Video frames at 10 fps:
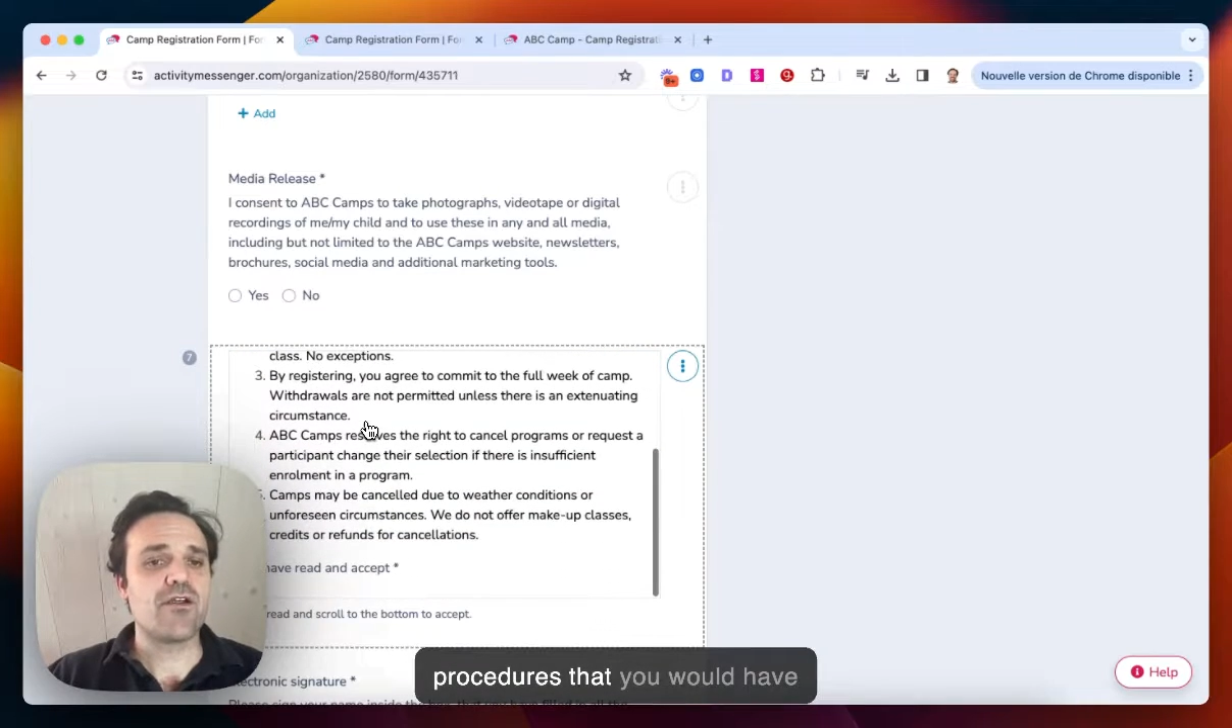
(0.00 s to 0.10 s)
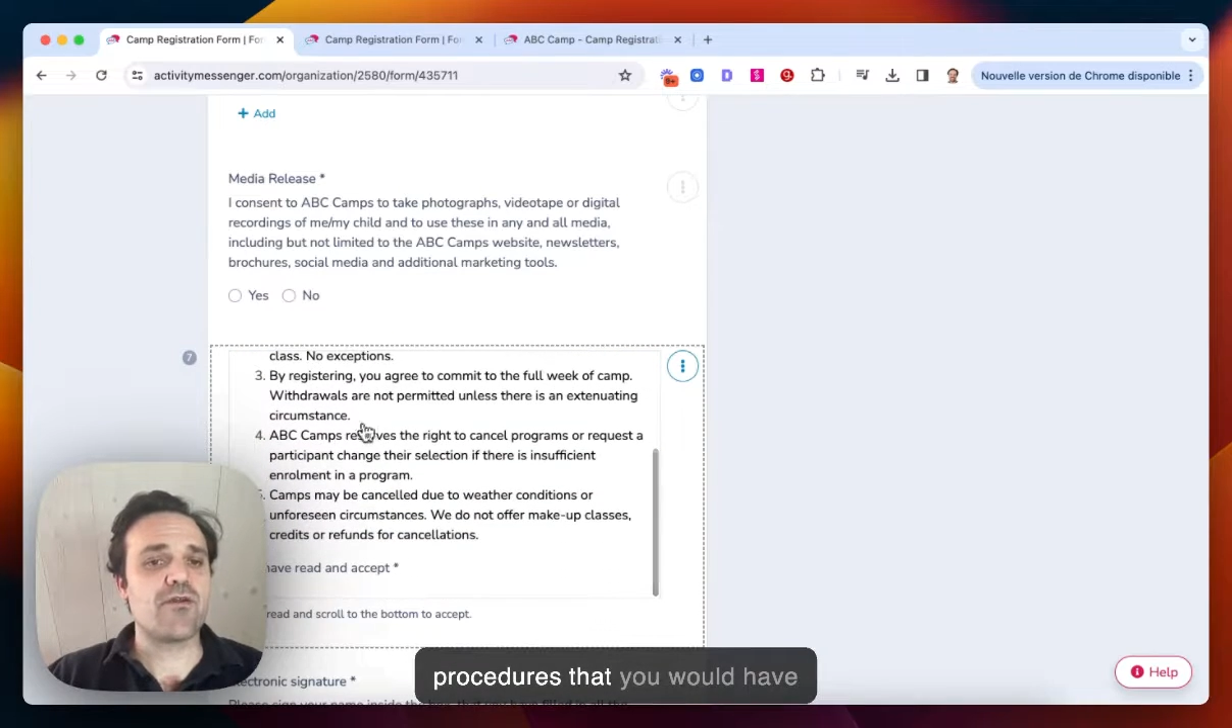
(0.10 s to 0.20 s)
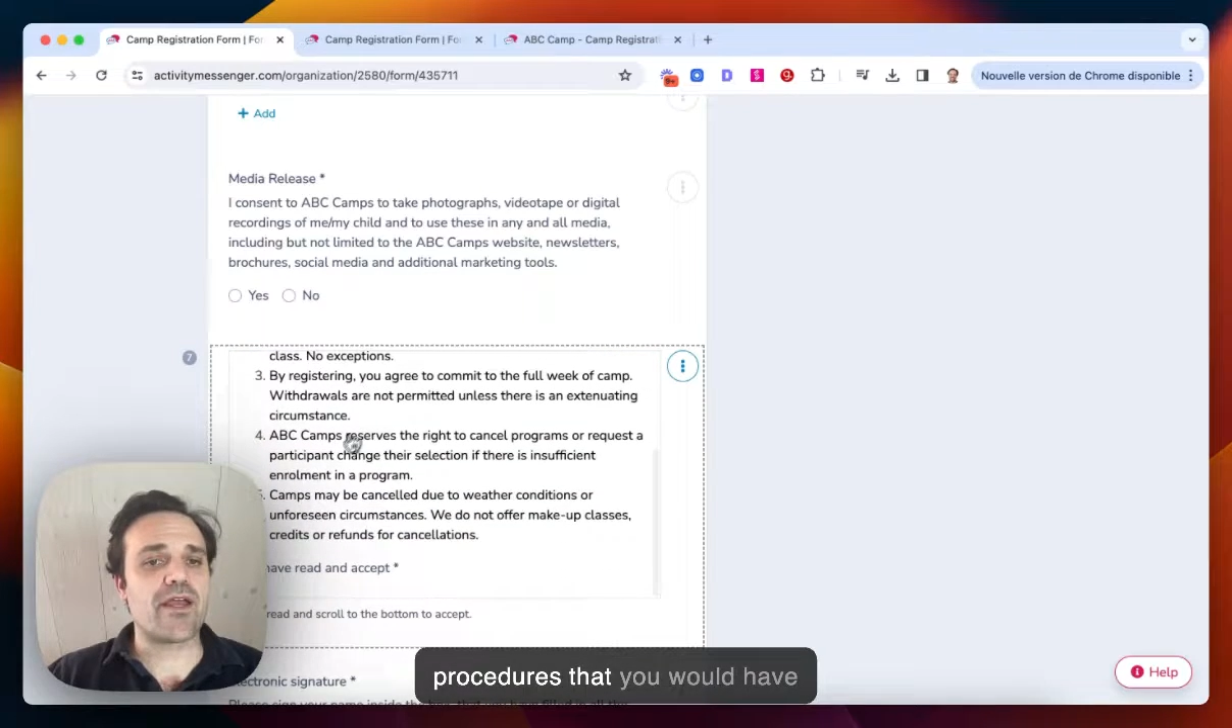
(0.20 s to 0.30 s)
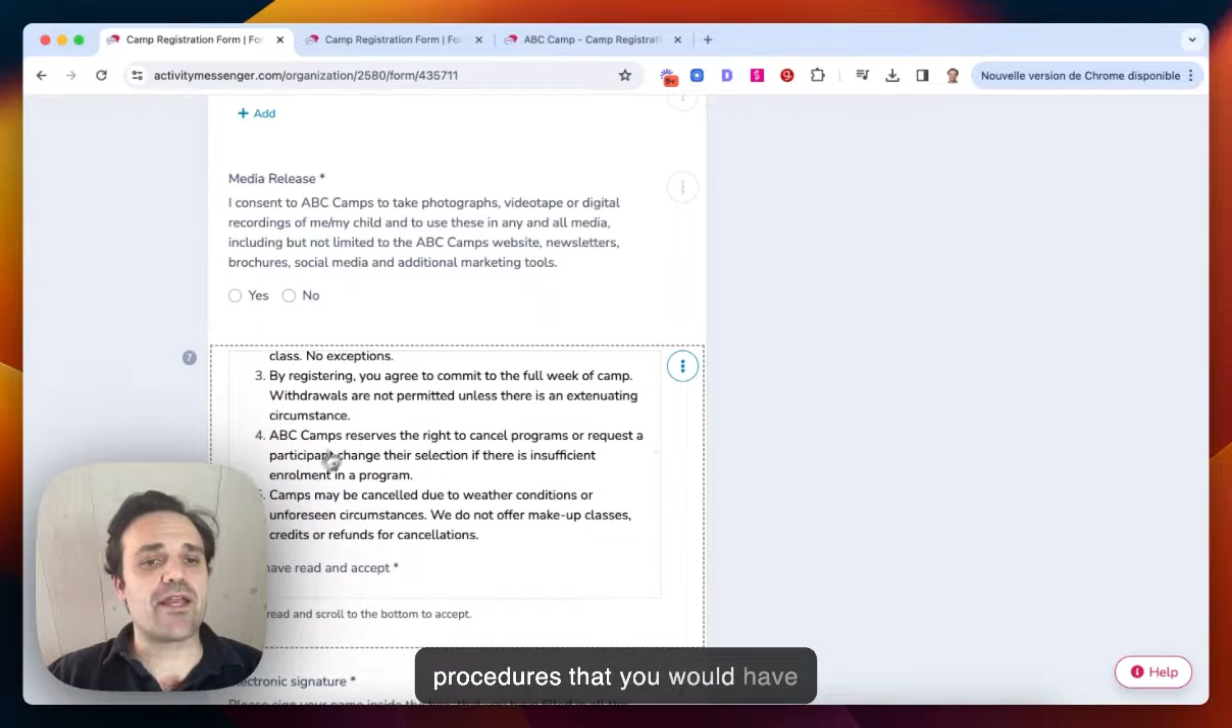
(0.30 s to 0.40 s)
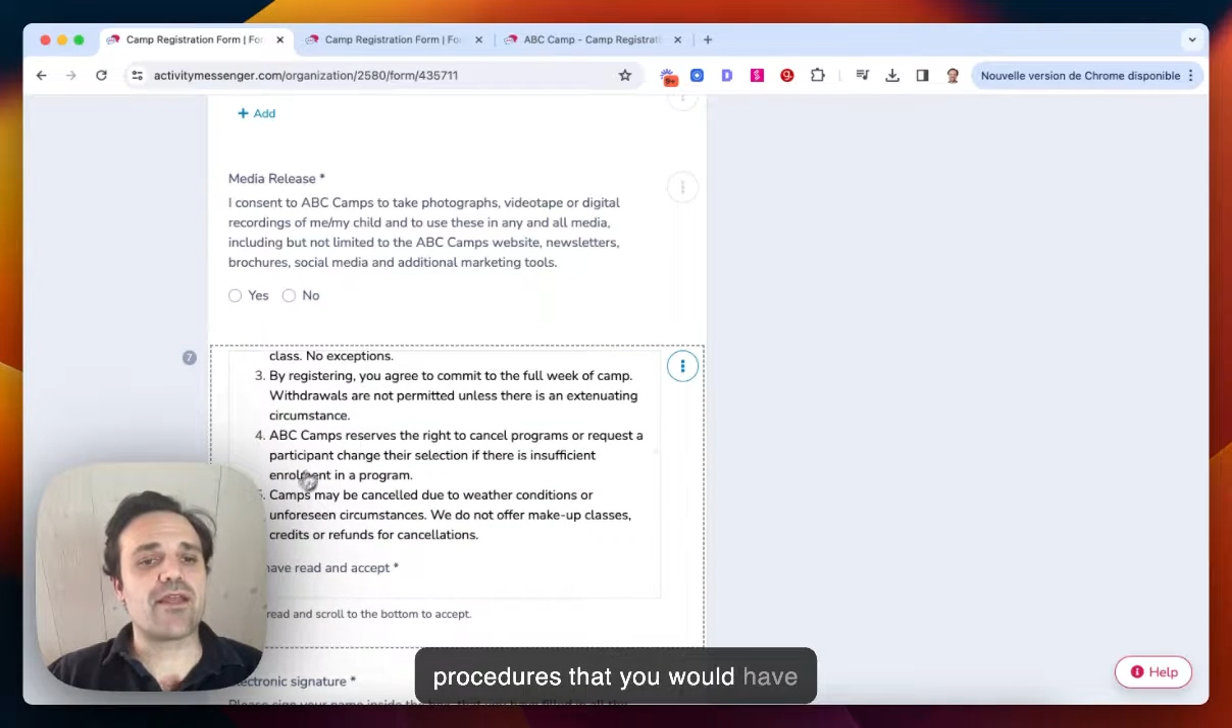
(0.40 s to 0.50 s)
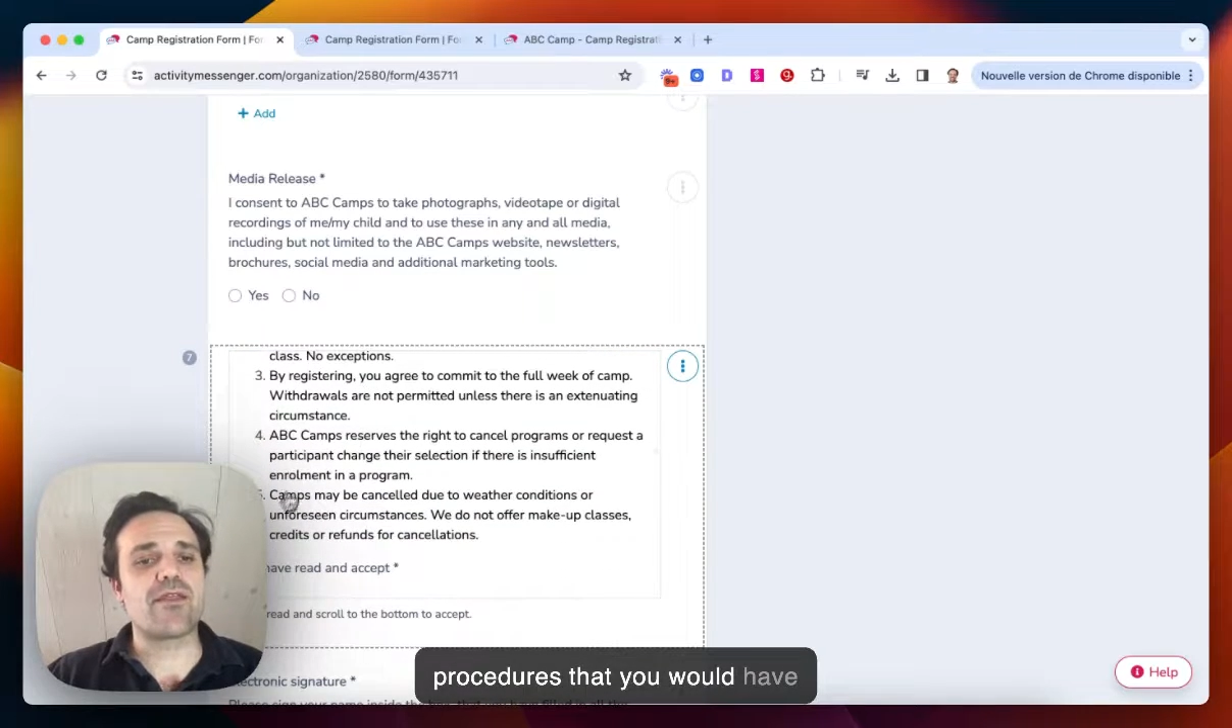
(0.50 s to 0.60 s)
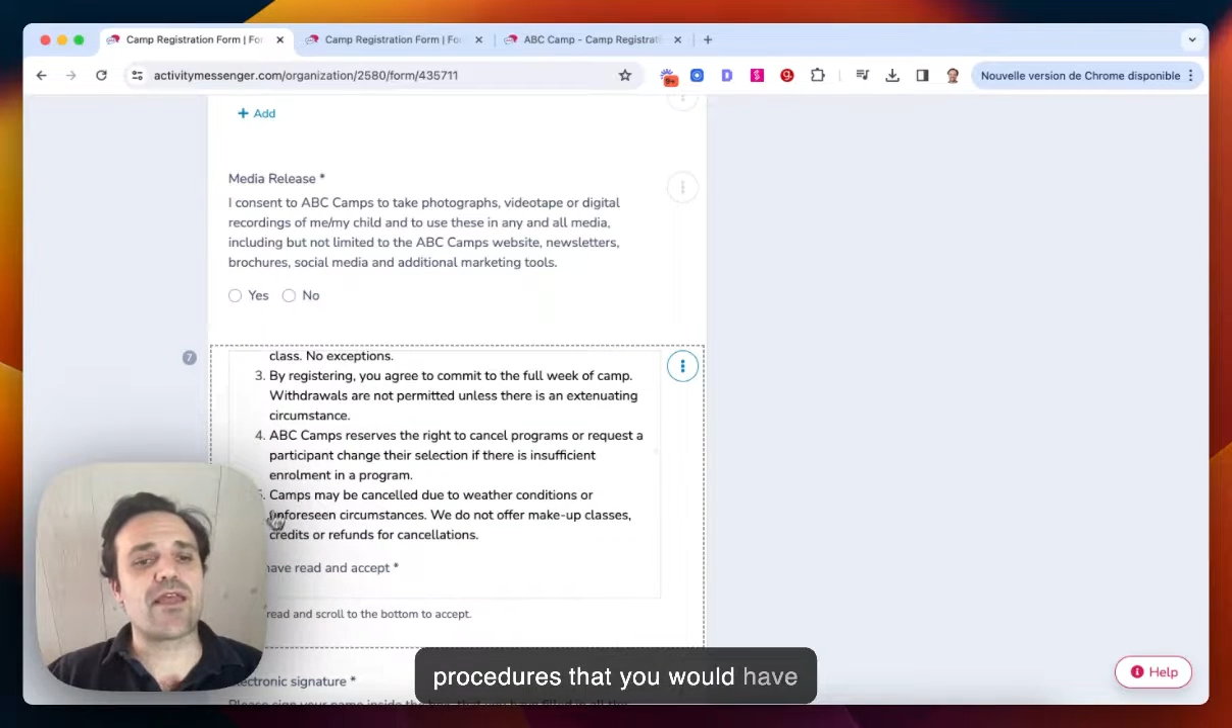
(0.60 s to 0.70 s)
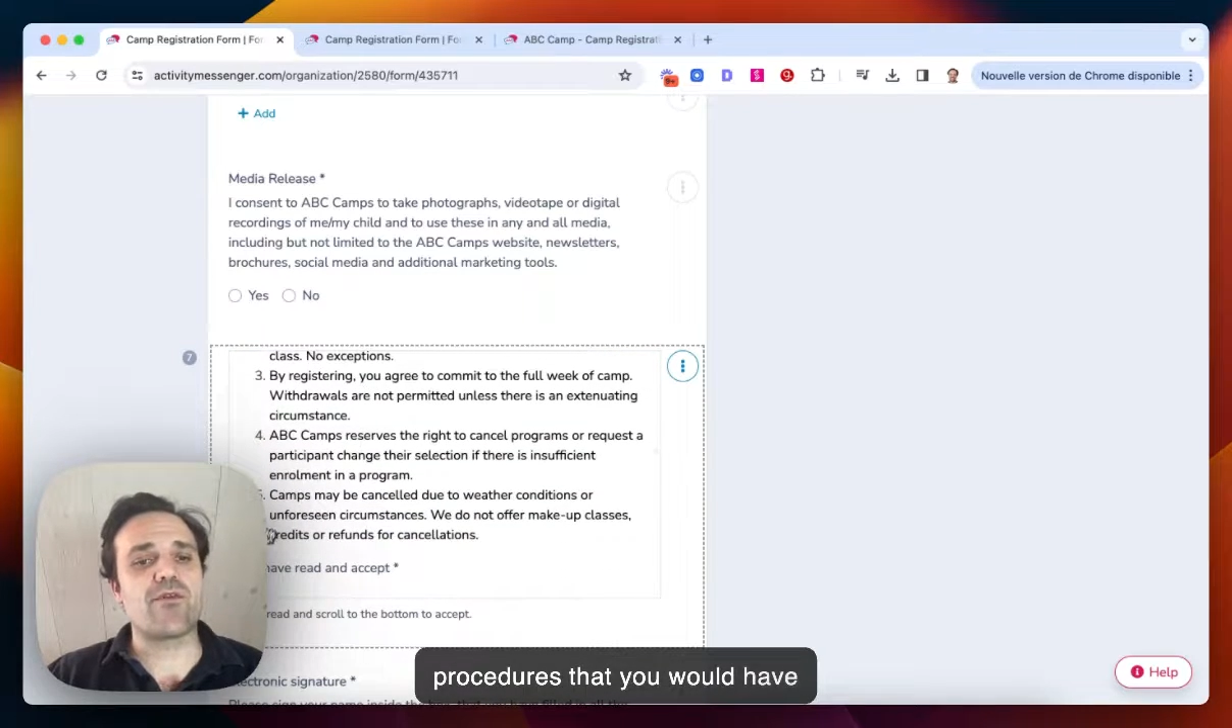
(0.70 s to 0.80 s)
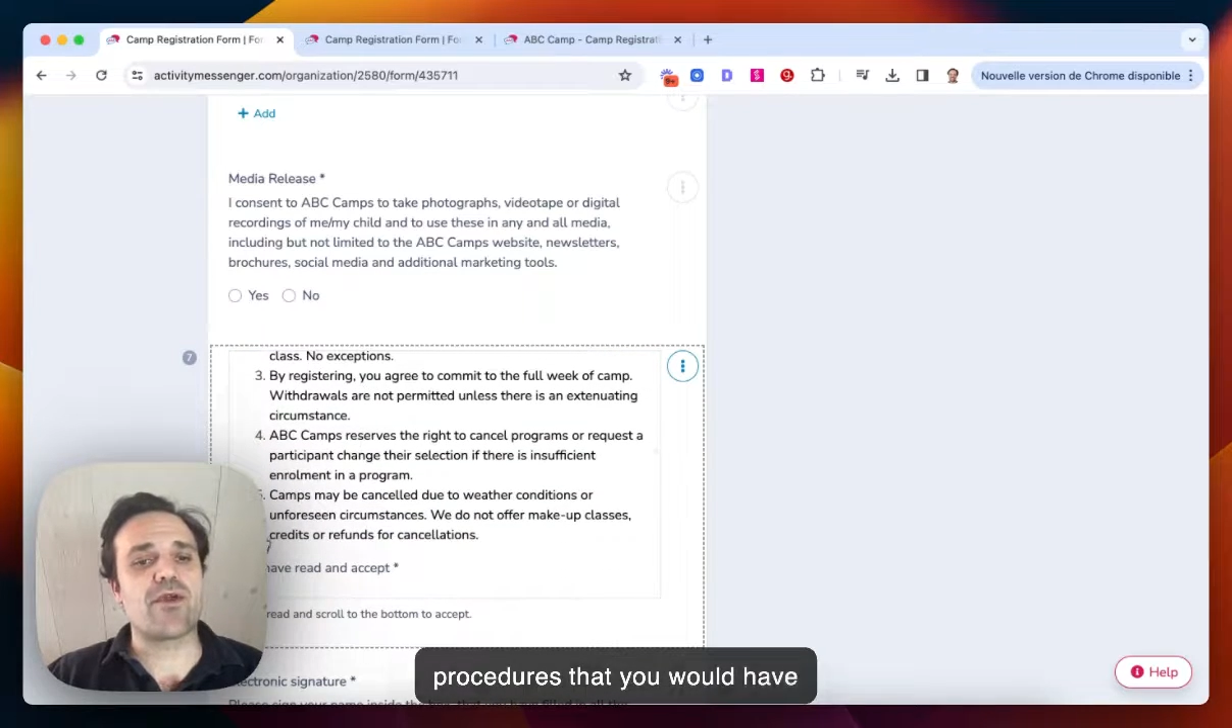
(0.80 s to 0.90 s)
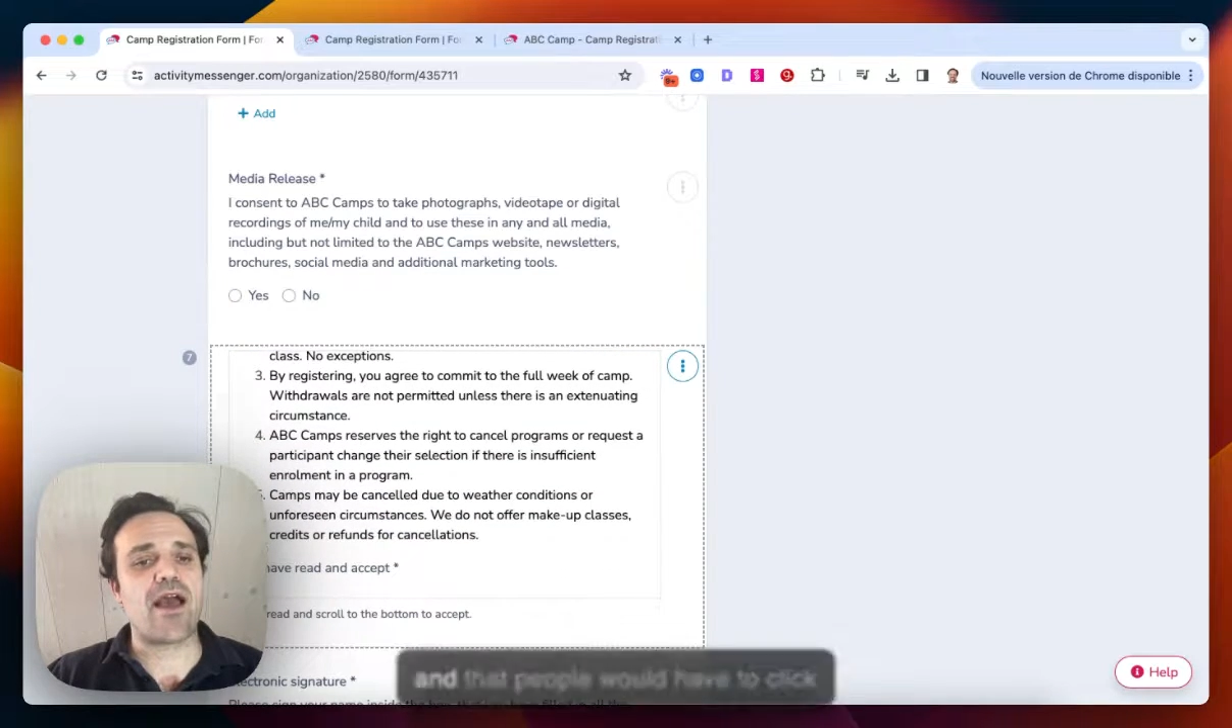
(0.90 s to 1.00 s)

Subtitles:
right, that you would